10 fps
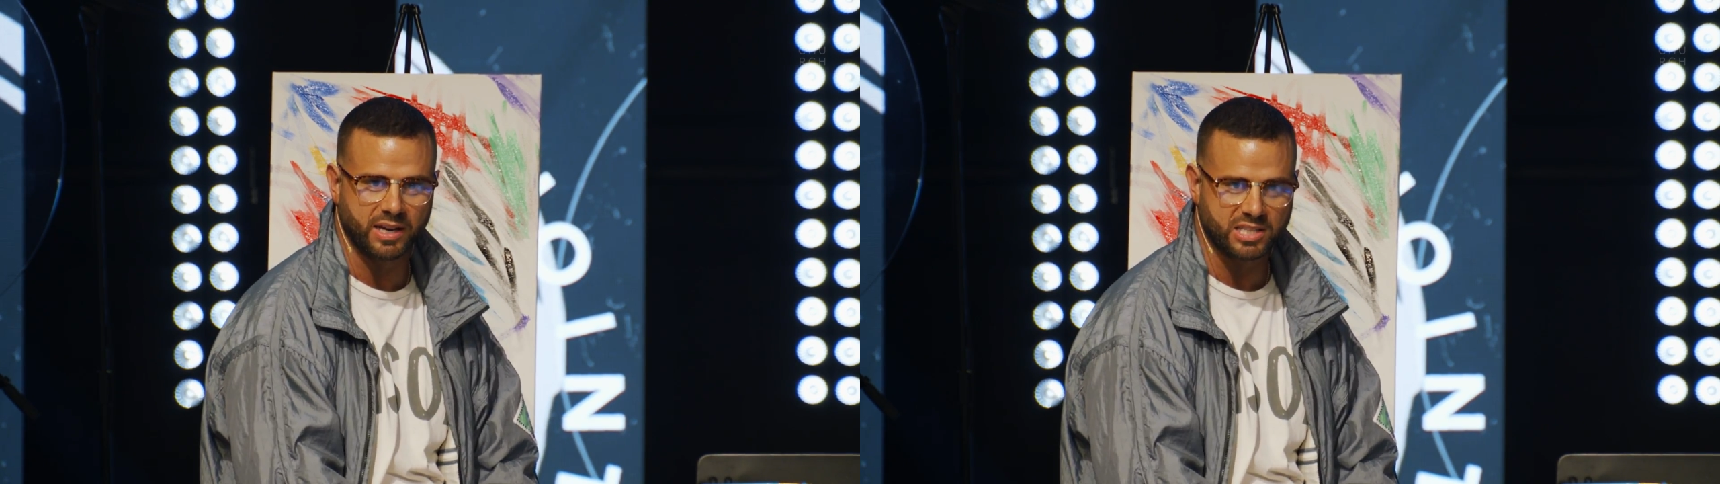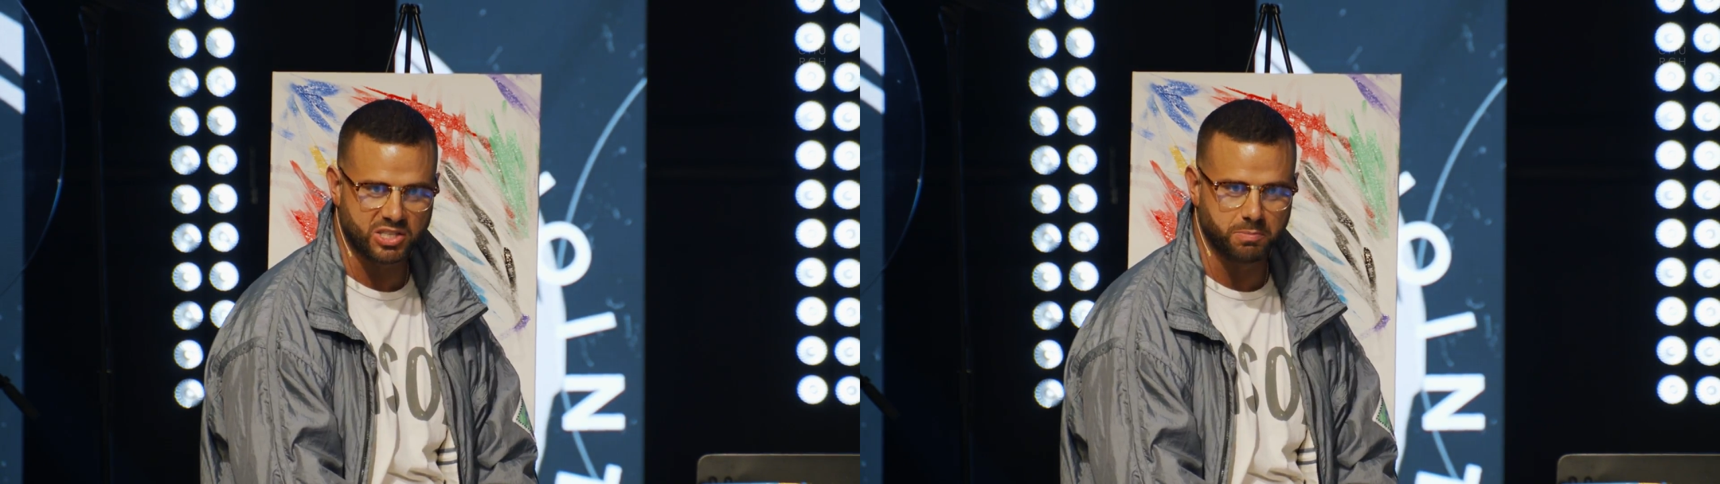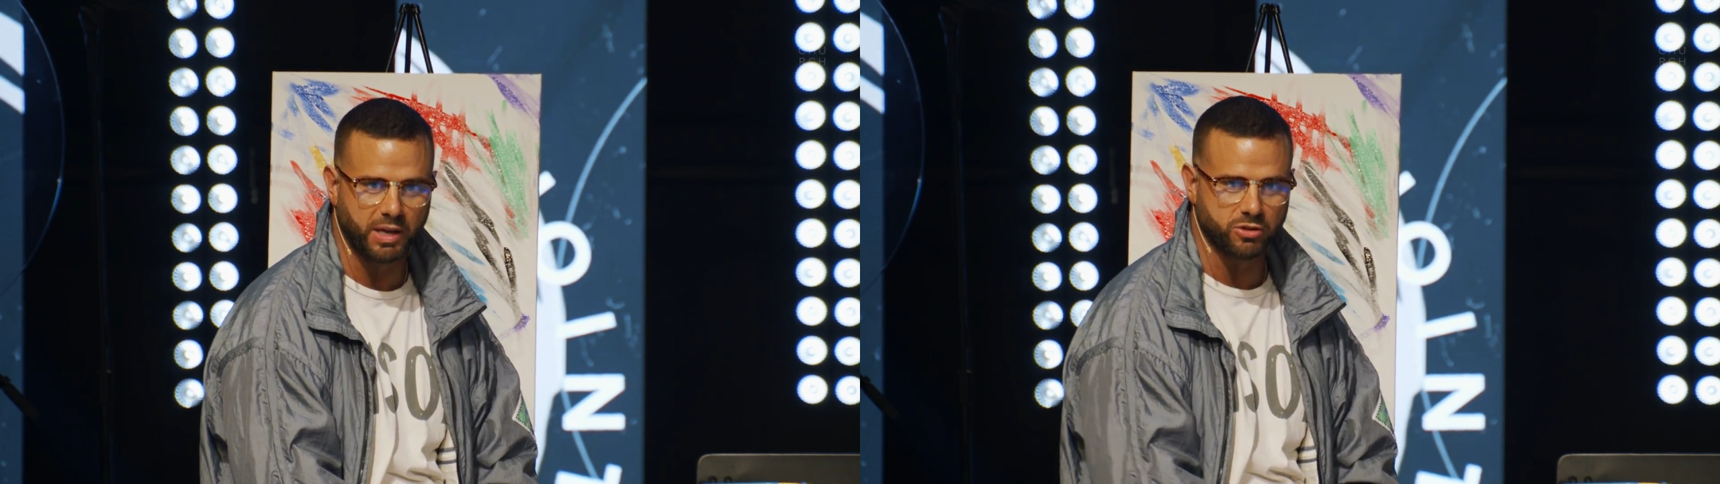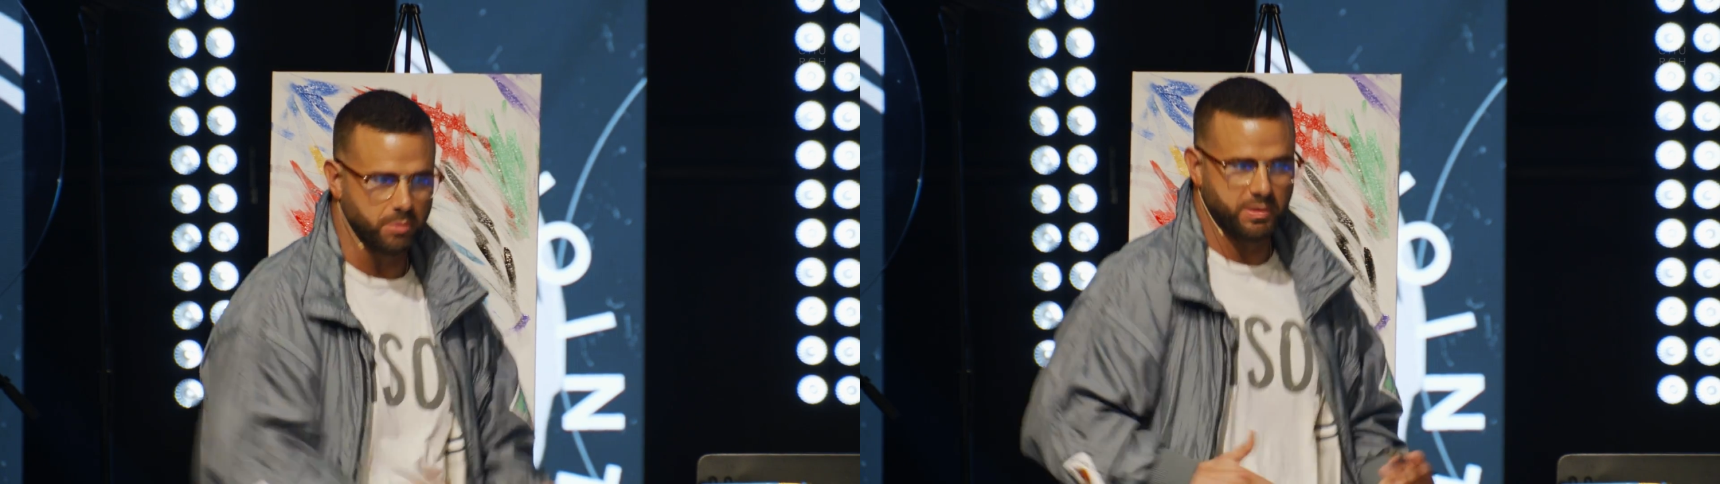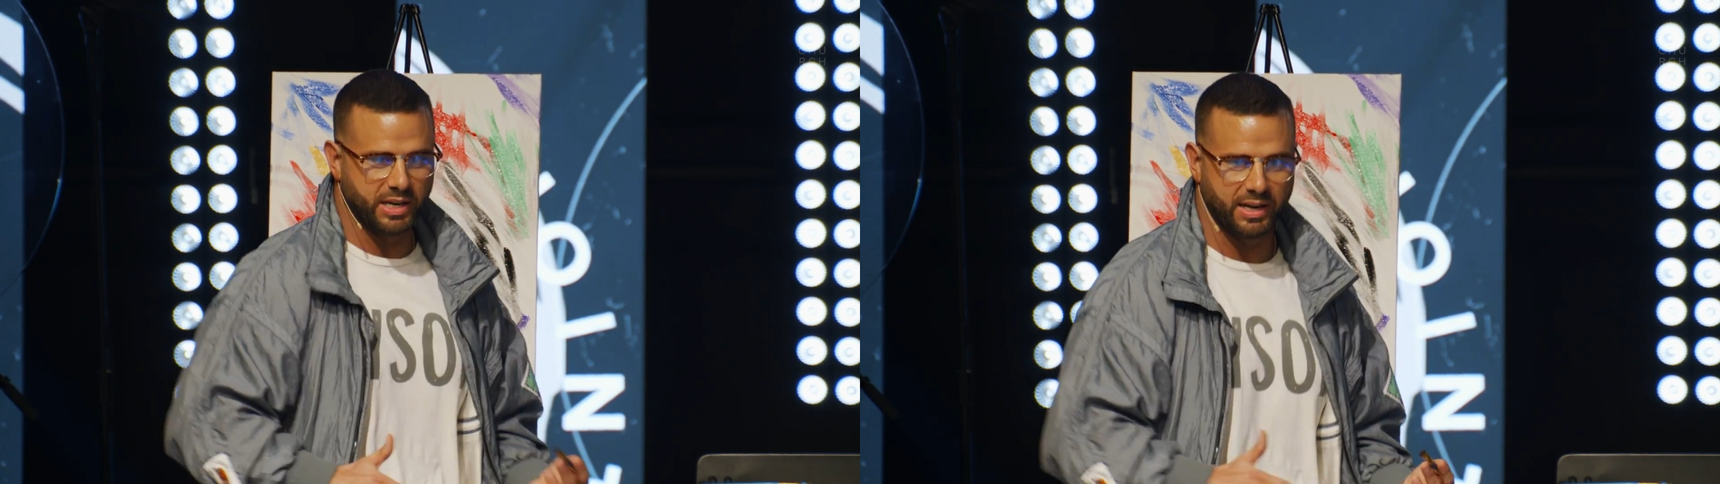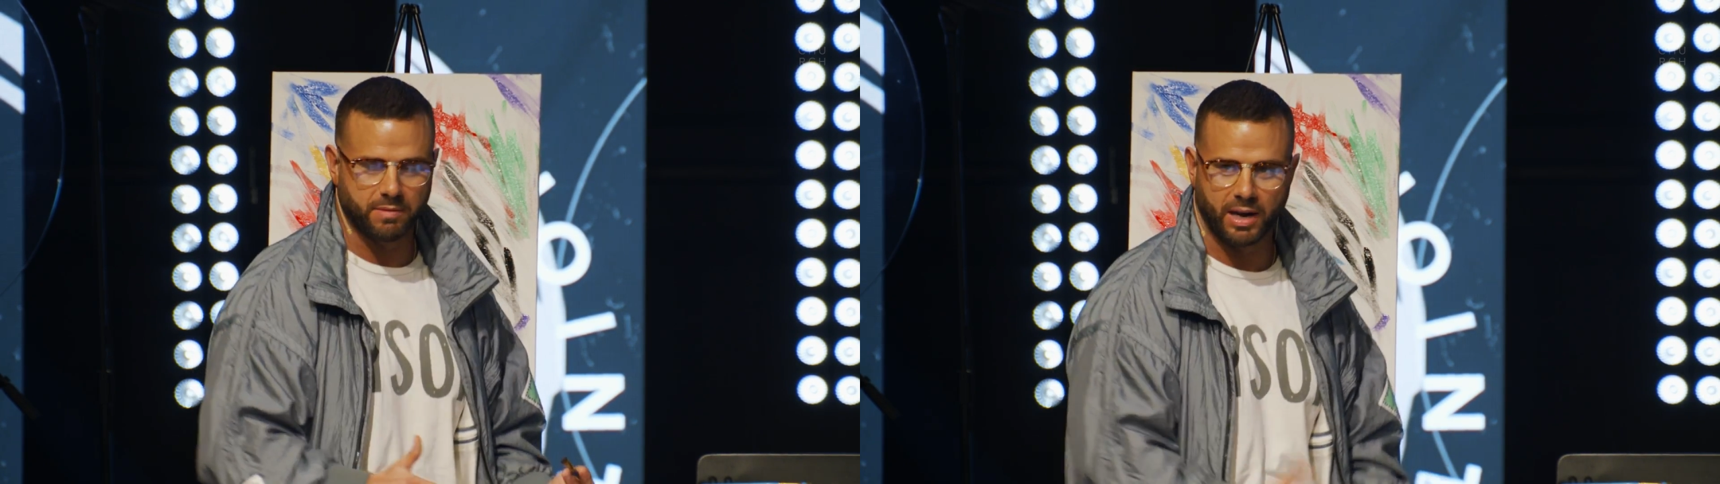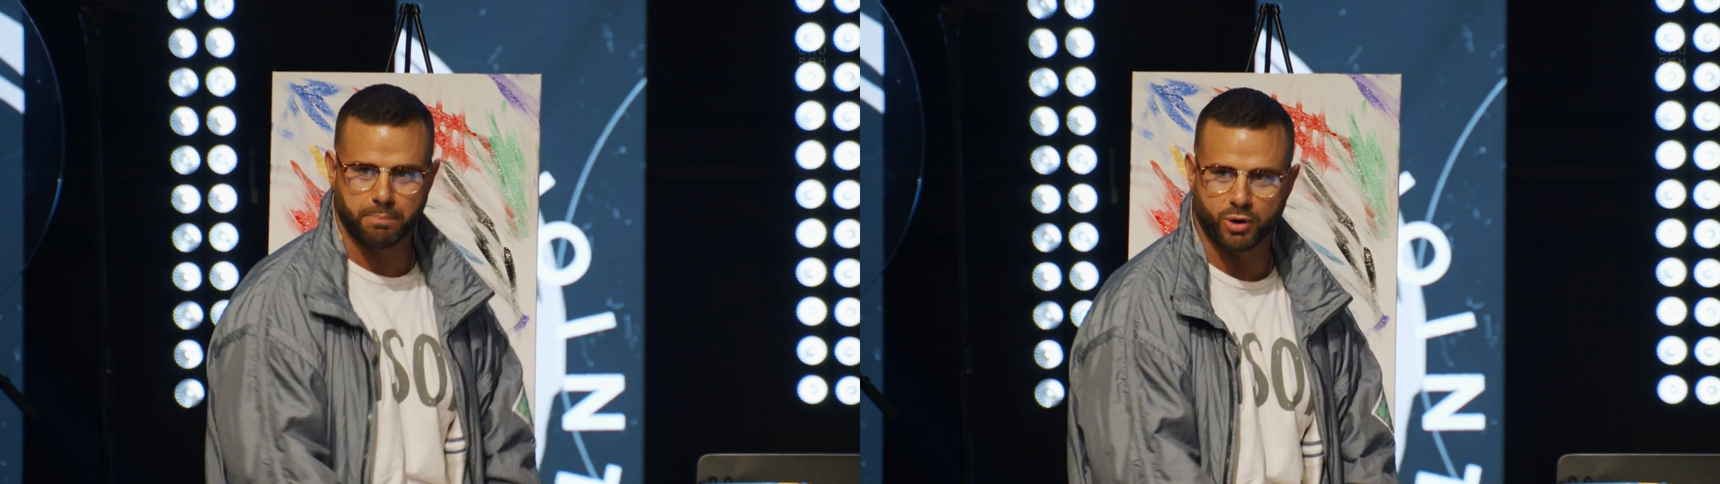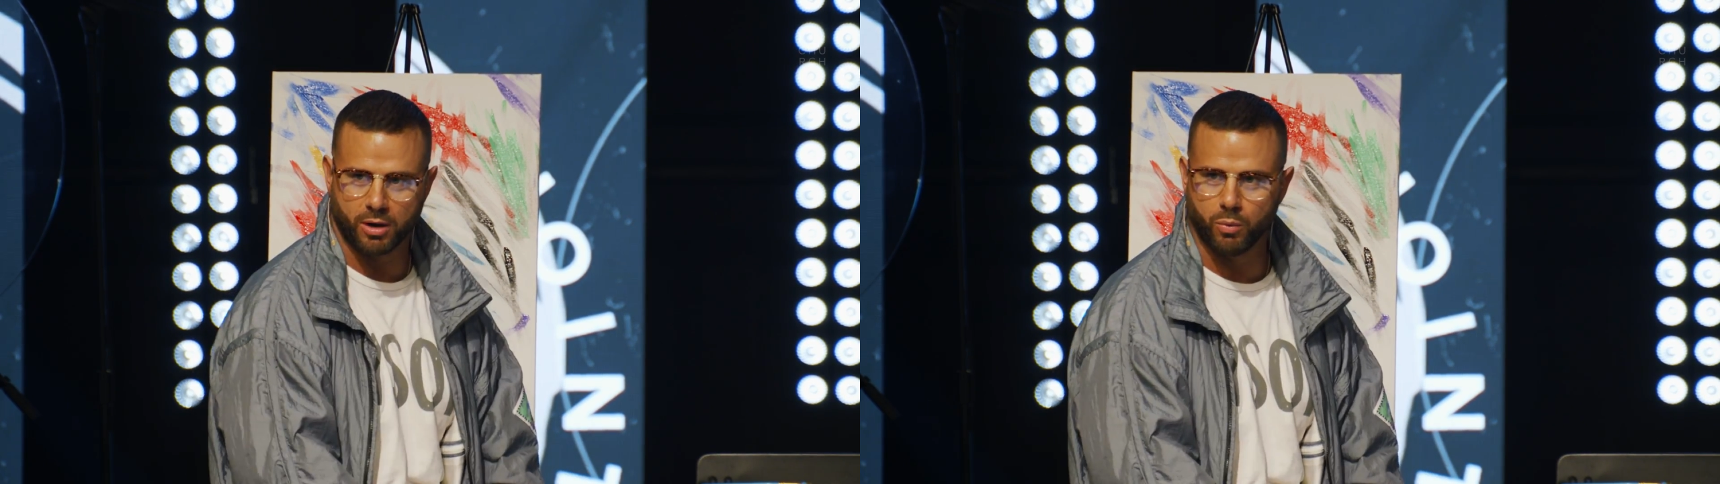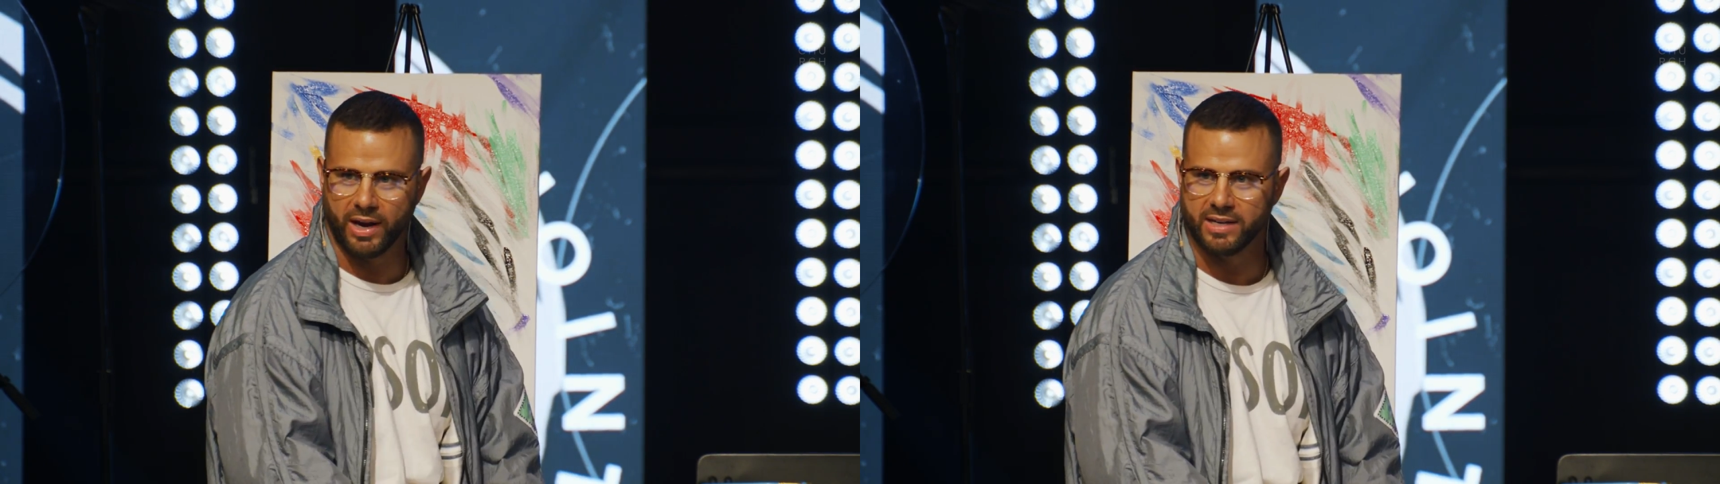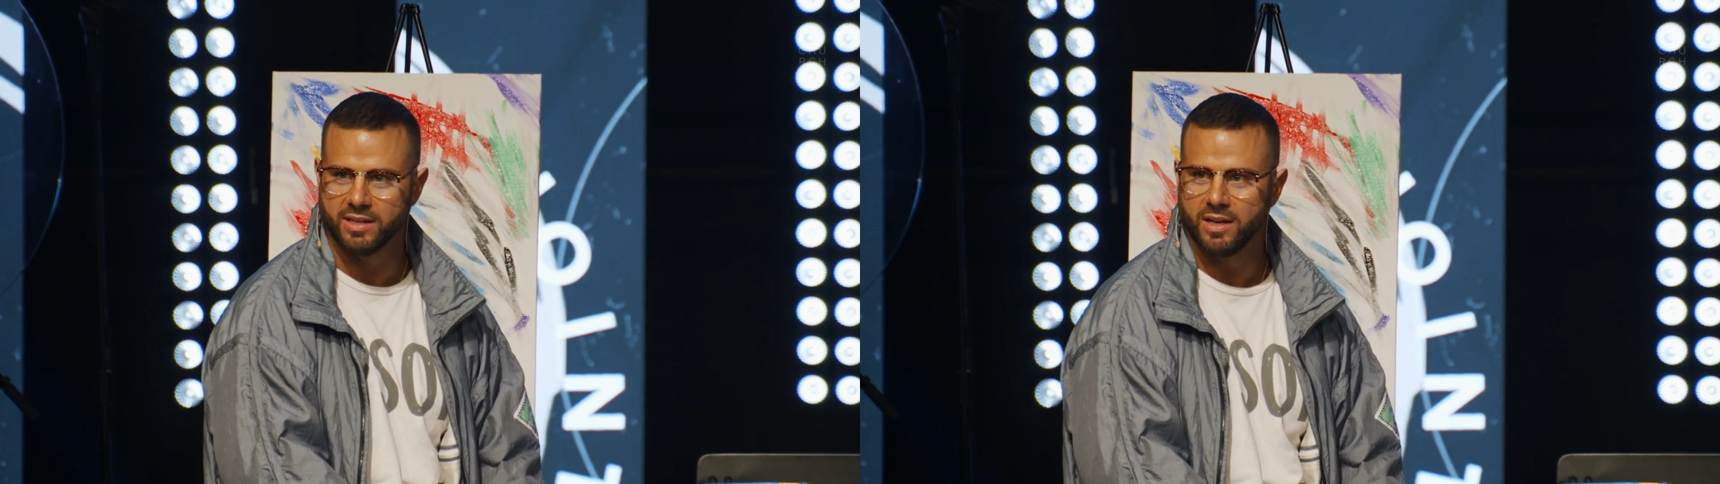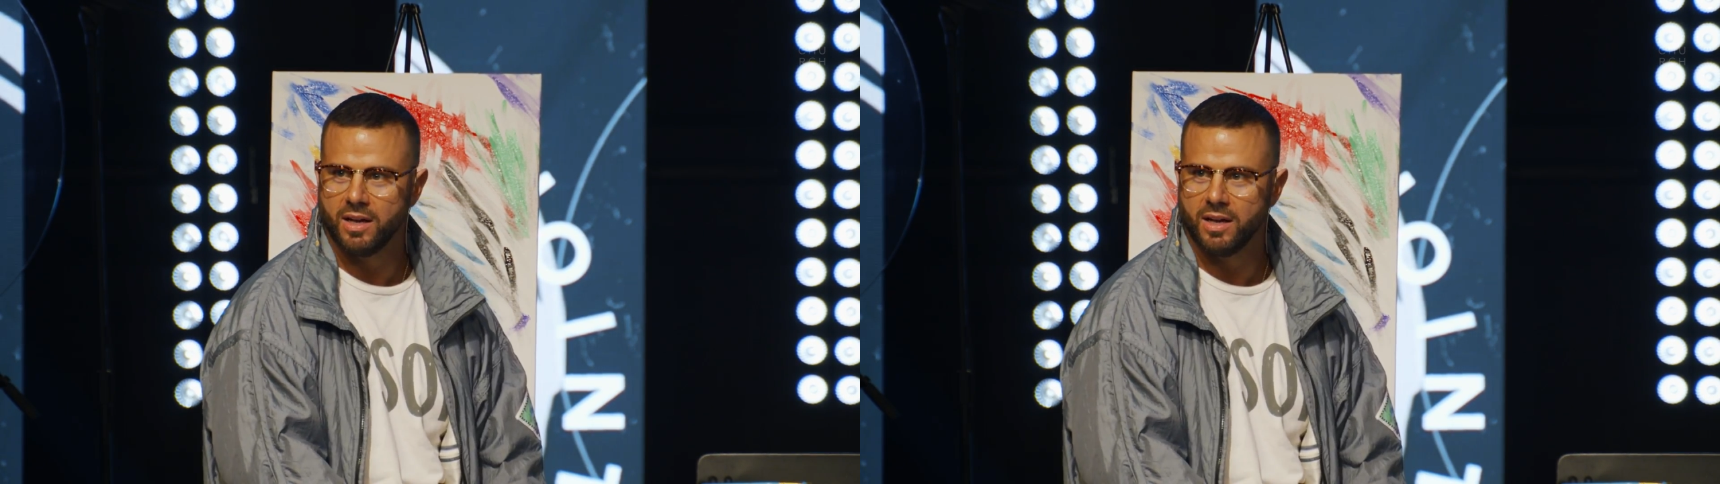and I smelled them, and I put on weight.